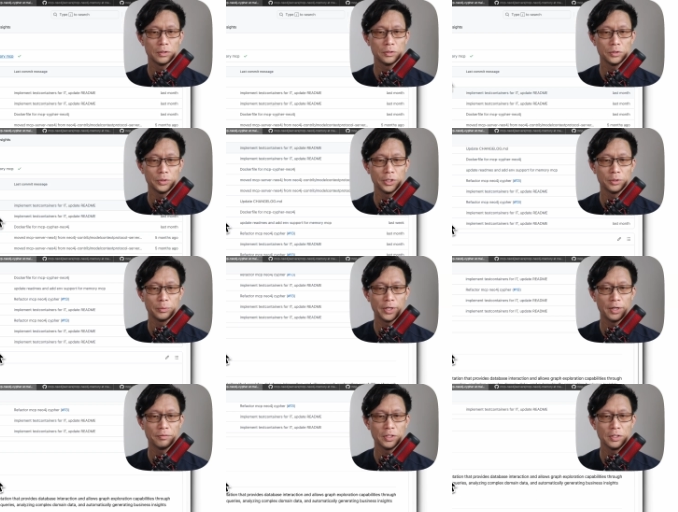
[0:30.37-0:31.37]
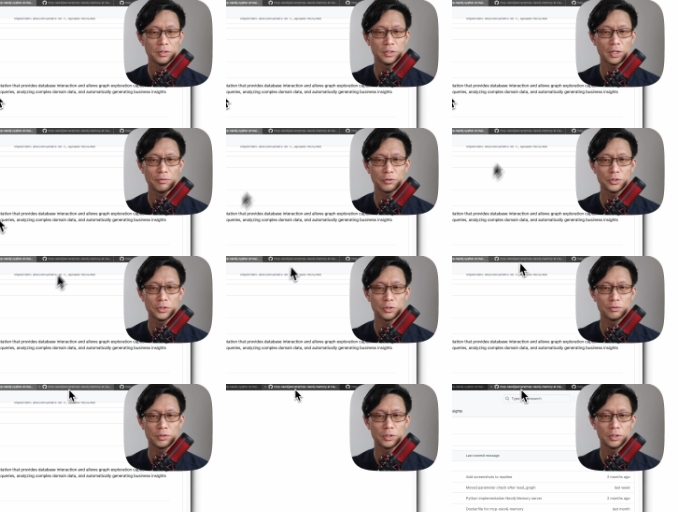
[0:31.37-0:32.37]
So here we have the Cypher
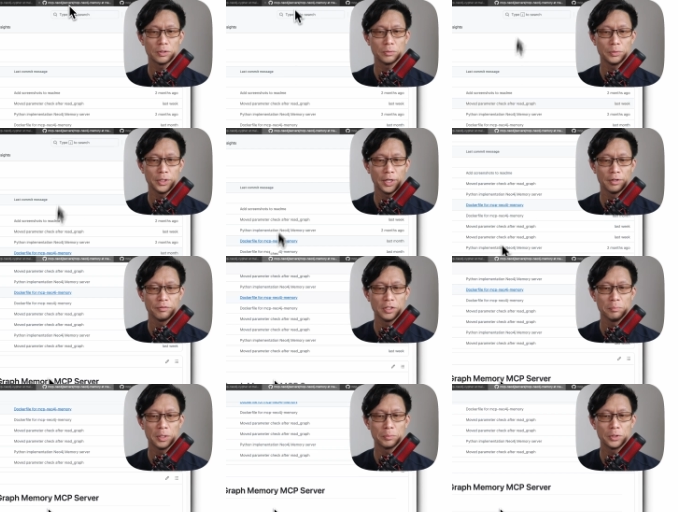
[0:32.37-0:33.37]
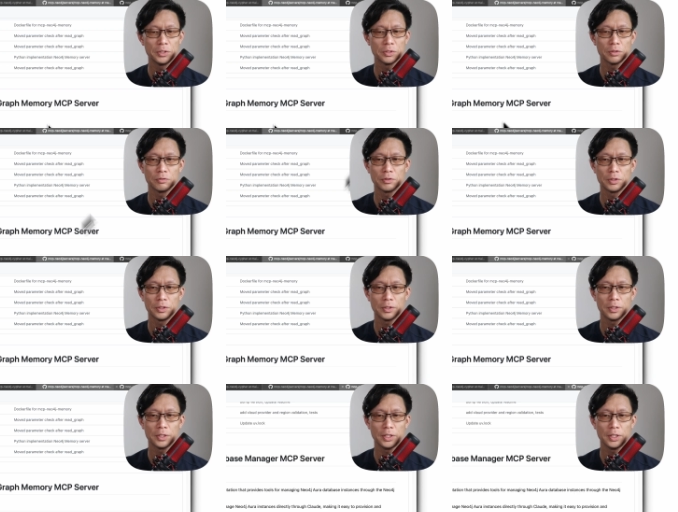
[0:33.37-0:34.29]
server, we have the memory server,